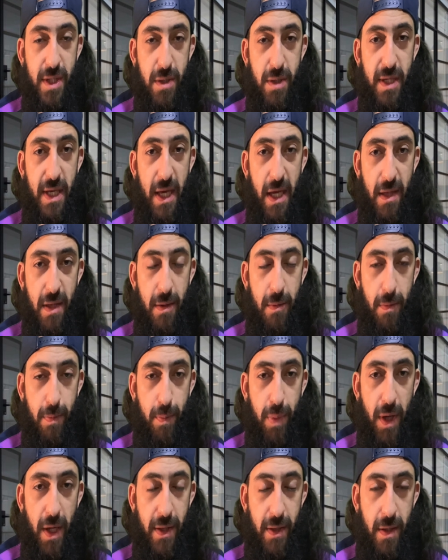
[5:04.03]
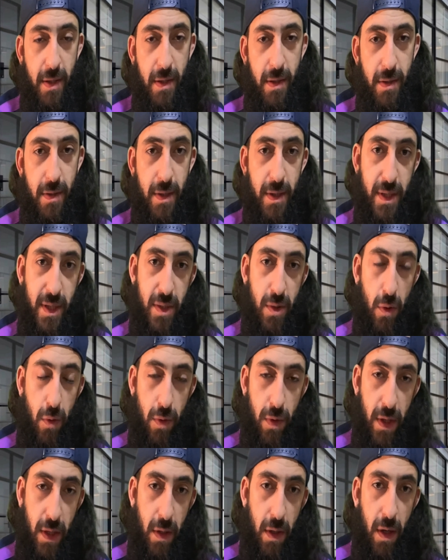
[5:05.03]
yet, but this is
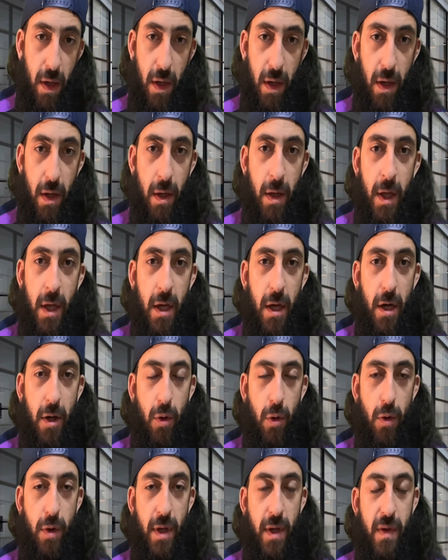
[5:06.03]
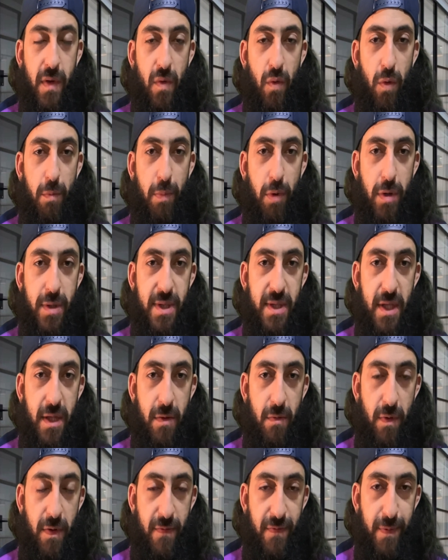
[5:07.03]
only according to reports that
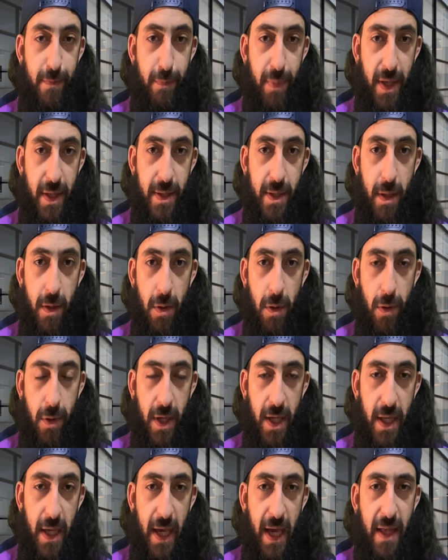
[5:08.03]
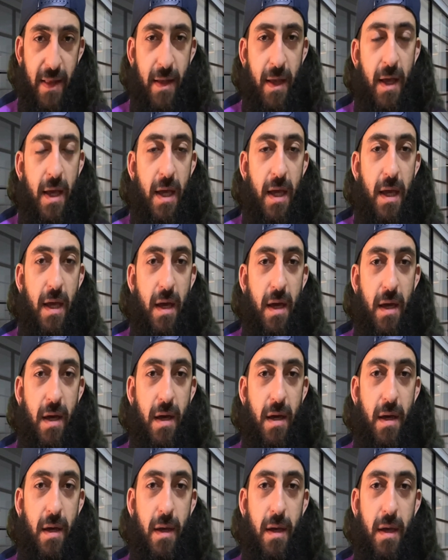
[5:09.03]
we've been looking at
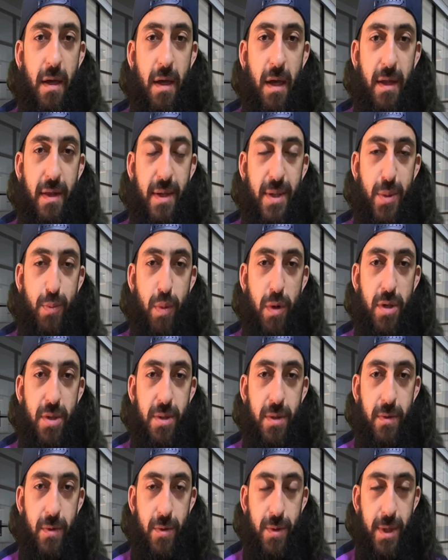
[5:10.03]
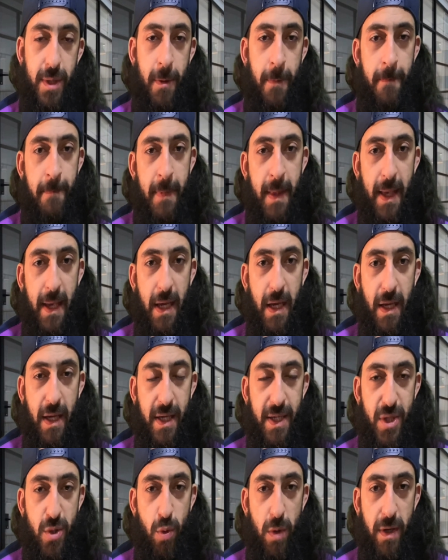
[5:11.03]
the Spurs news.
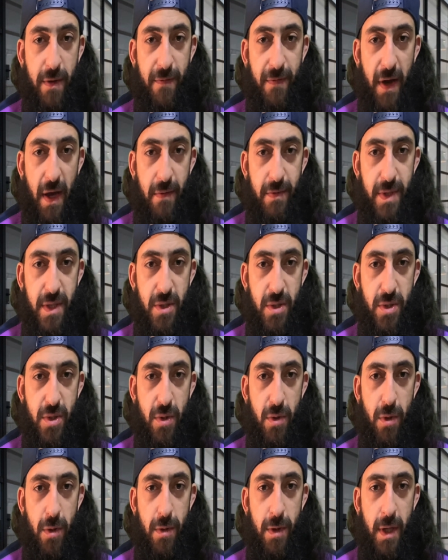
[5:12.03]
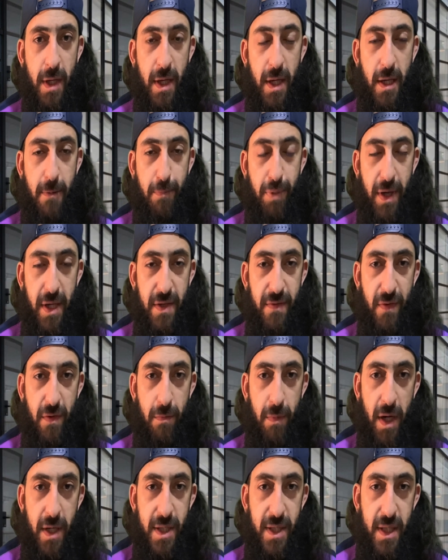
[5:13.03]
He's 25 years old. He plays for
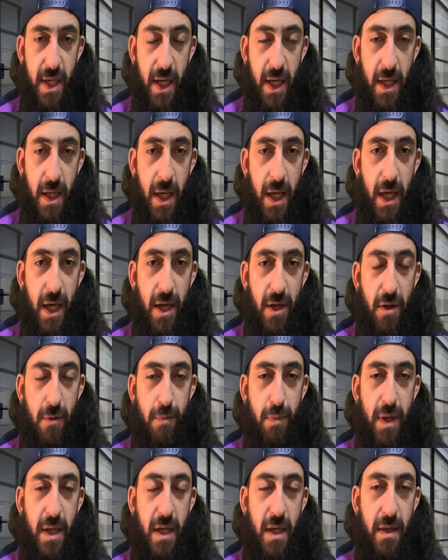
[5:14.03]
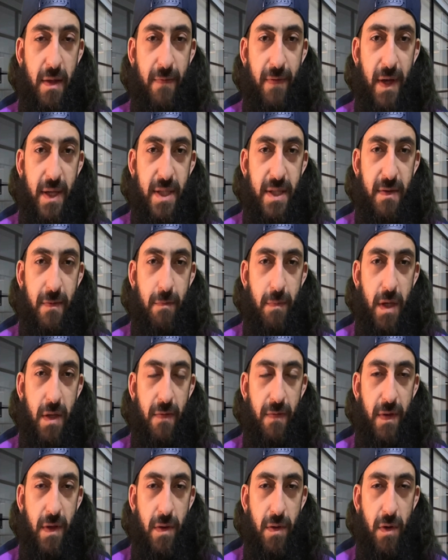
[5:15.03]
Marseille. He could be a defensive
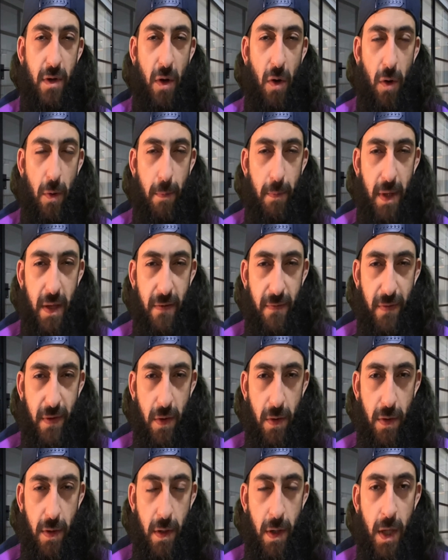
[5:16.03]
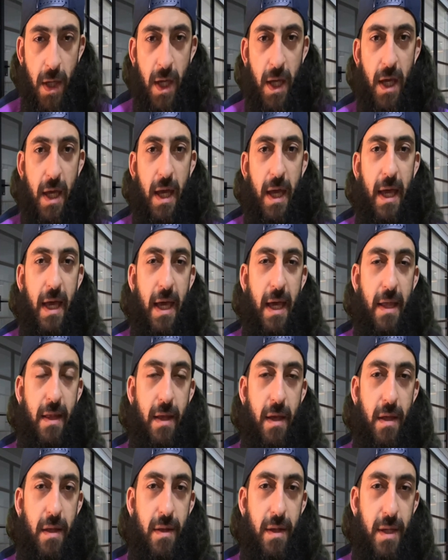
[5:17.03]
midfielder or a midfielder.
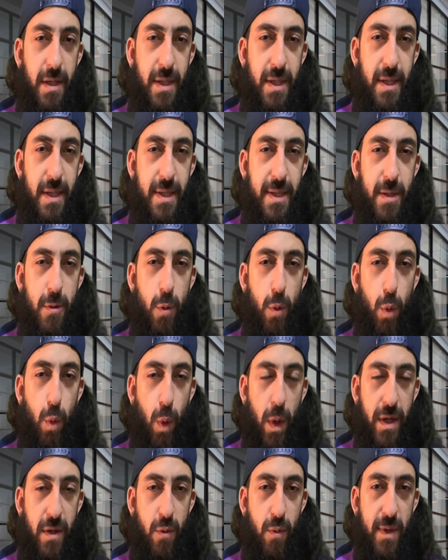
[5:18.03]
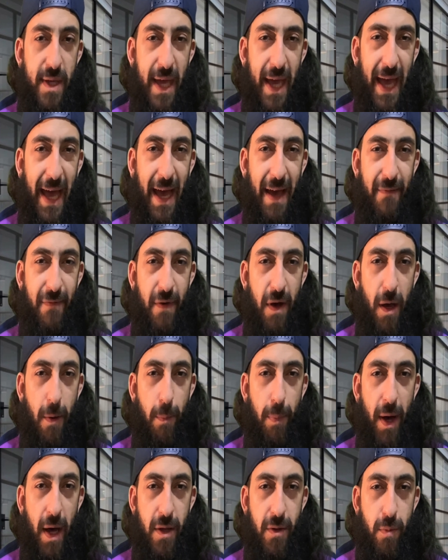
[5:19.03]
And this is what we have
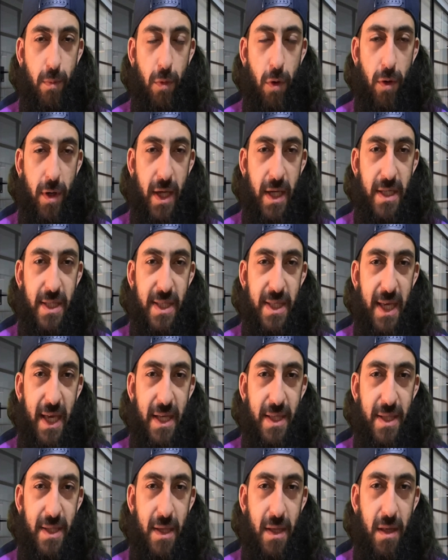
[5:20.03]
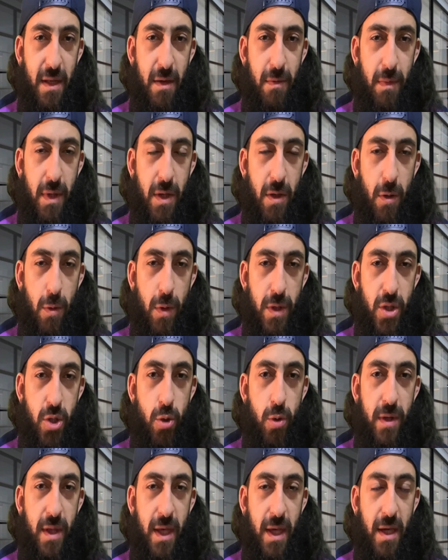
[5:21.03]
about Morgan Sanson. Let me know what you
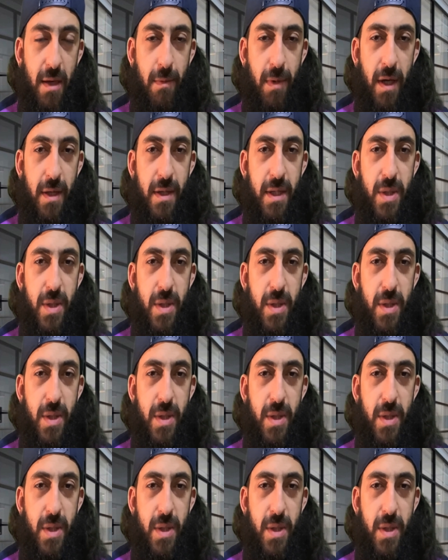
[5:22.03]
think about this